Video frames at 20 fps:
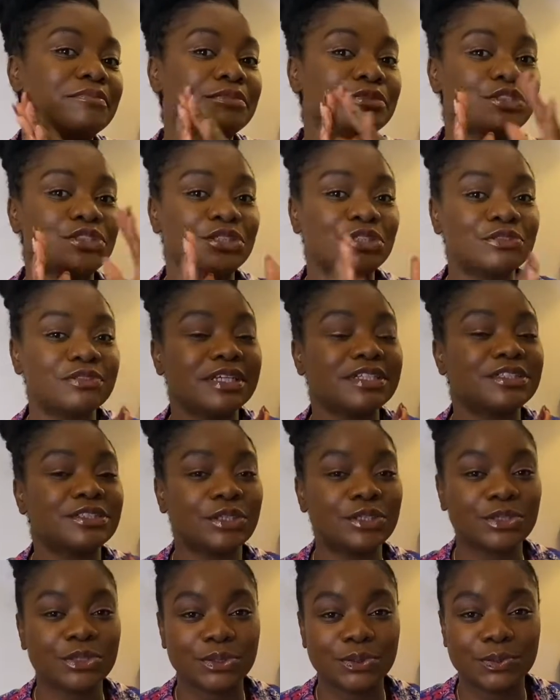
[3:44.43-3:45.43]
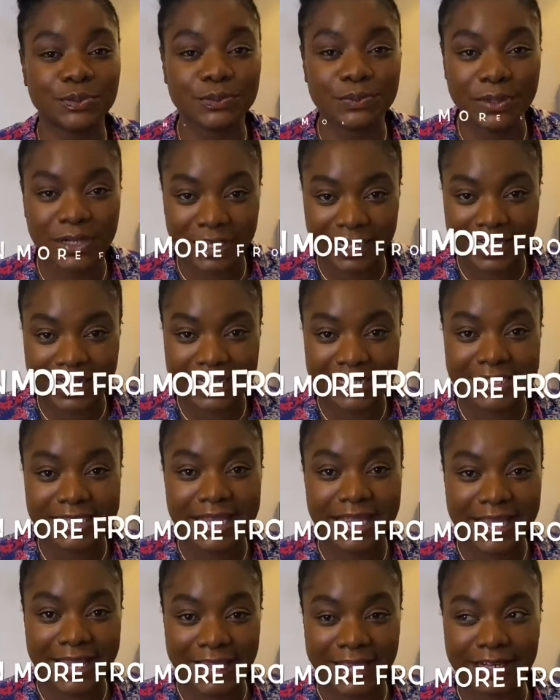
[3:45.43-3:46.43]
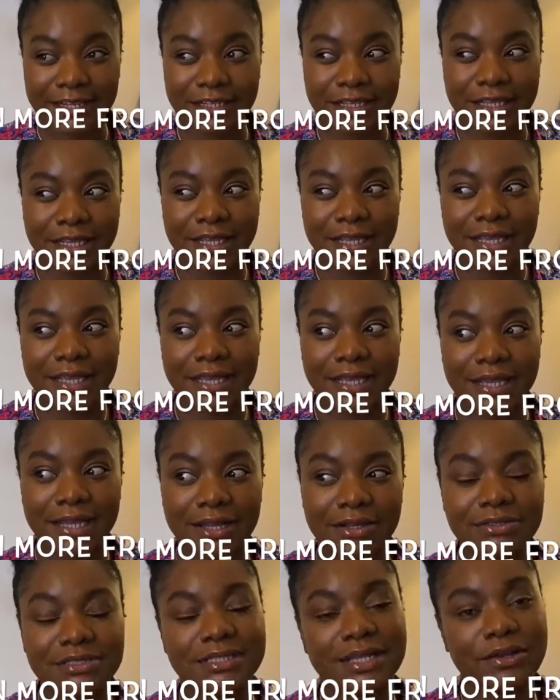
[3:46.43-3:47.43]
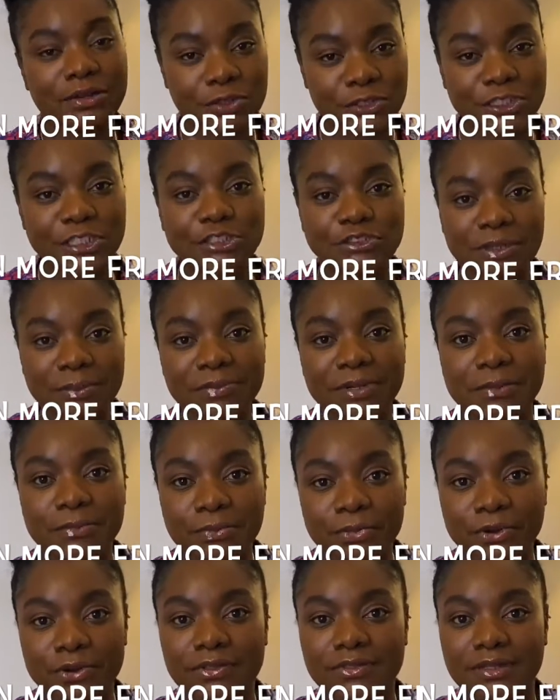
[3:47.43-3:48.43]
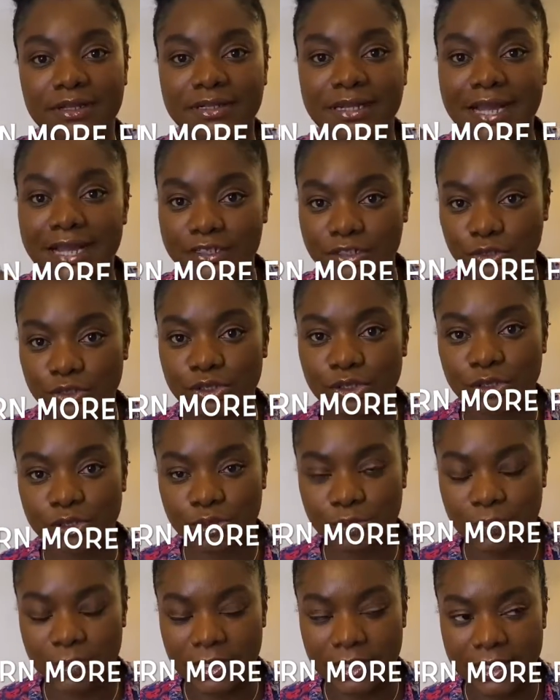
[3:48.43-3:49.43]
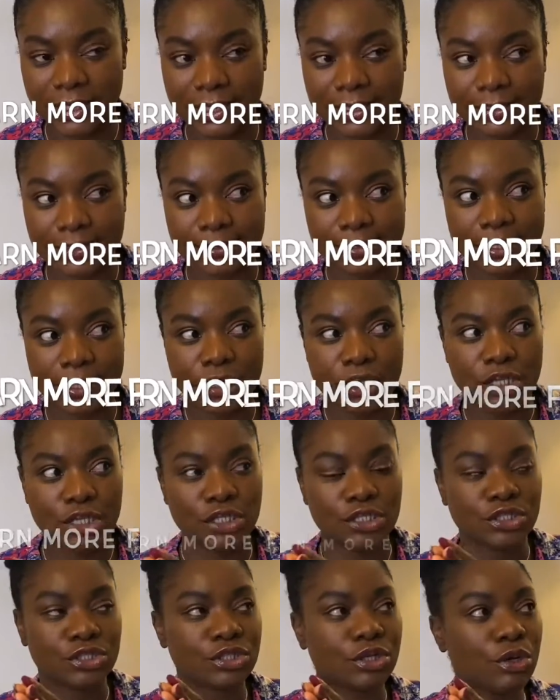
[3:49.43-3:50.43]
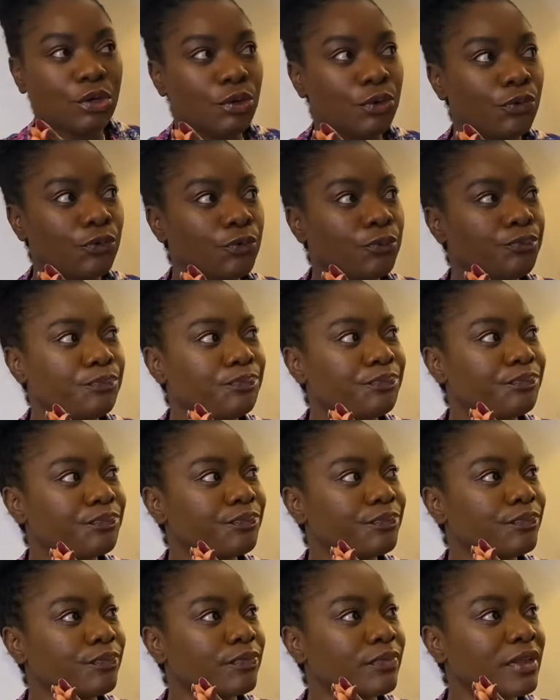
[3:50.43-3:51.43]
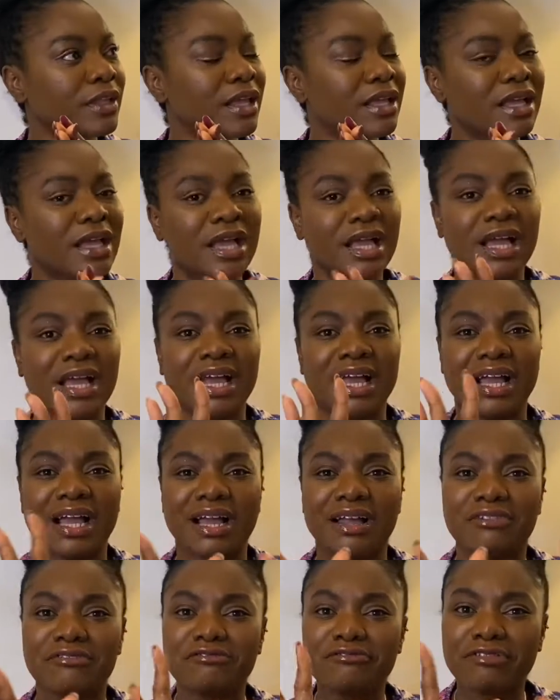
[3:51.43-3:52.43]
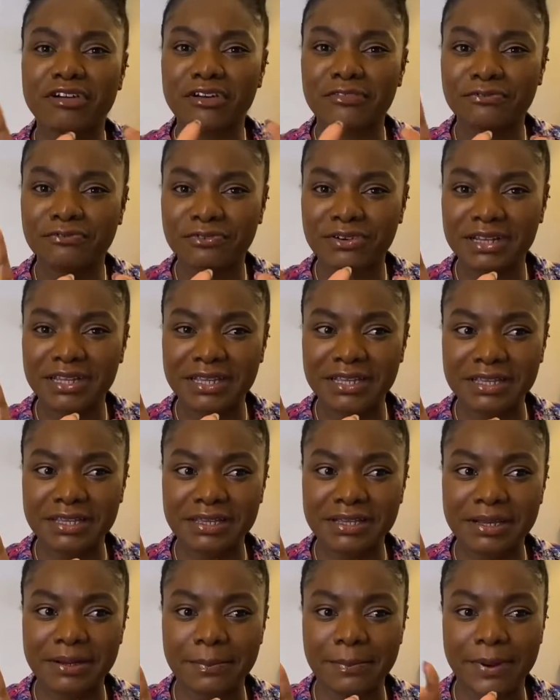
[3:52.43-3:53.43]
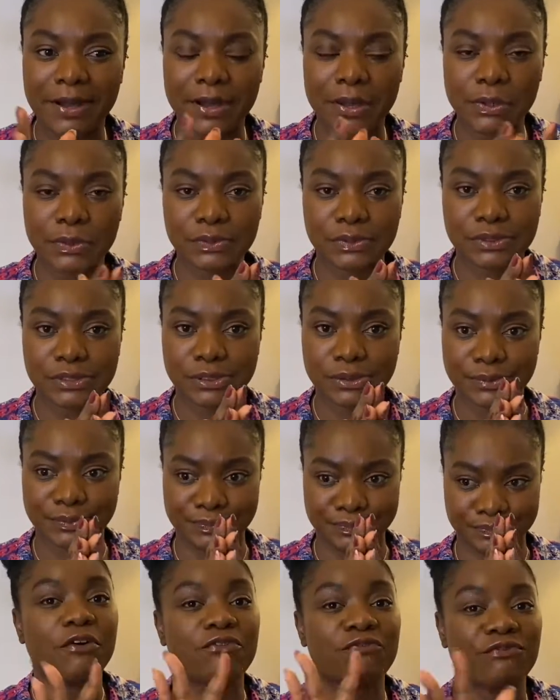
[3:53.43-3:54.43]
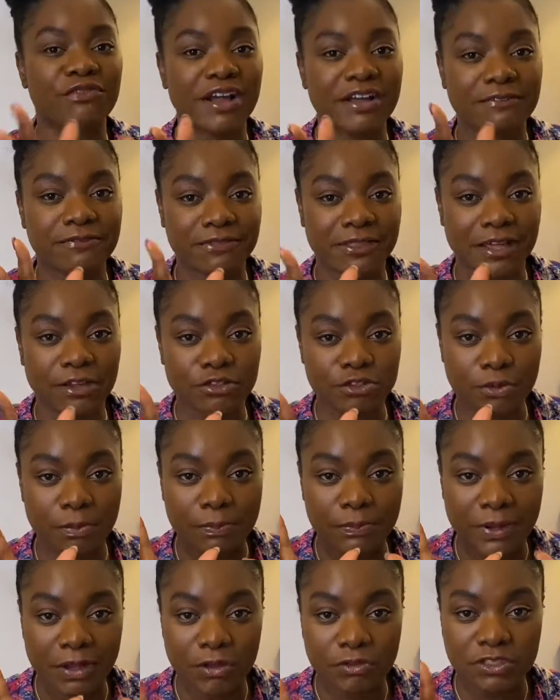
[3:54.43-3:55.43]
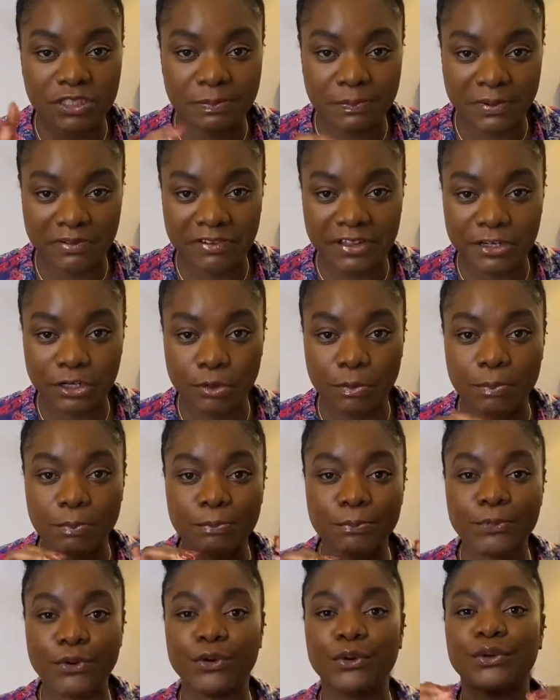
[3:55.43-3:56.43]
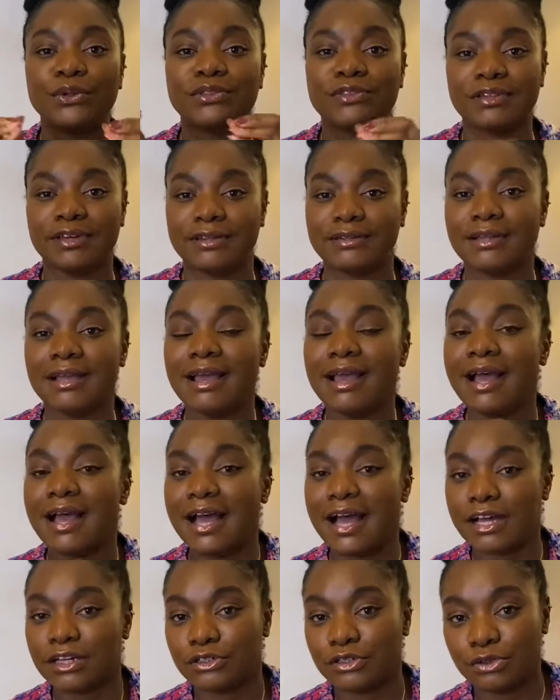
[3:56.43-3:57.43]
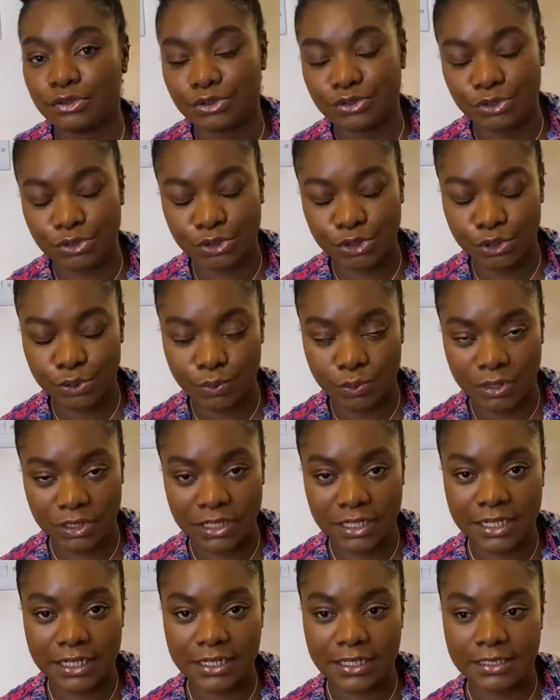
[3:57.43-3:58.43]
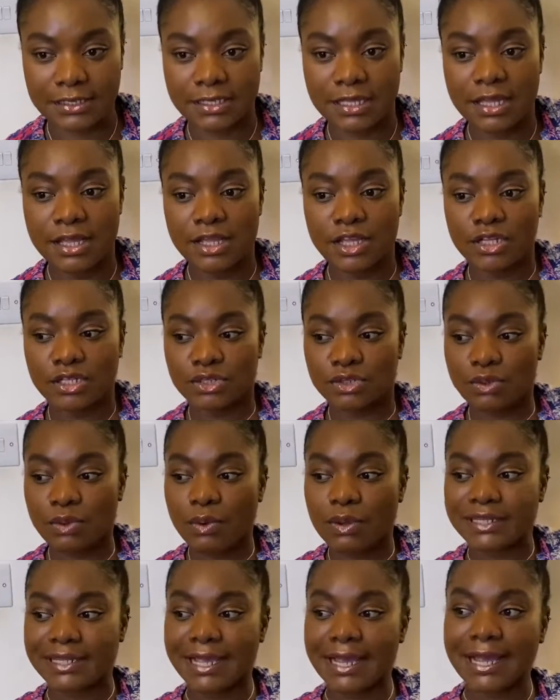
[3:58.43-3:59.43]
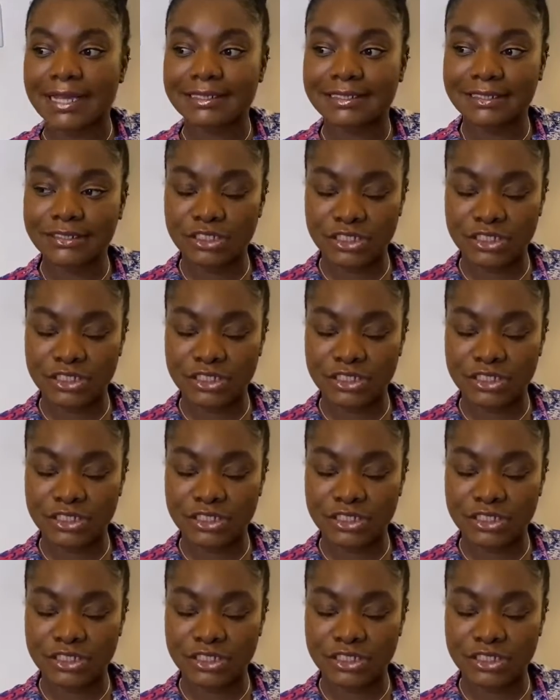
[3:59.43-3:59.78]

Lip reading: Children's social workers earn, I would say, considerably more than adult social workers. So roughly about £5,000 per annum more than adult social workers. So yeah, I did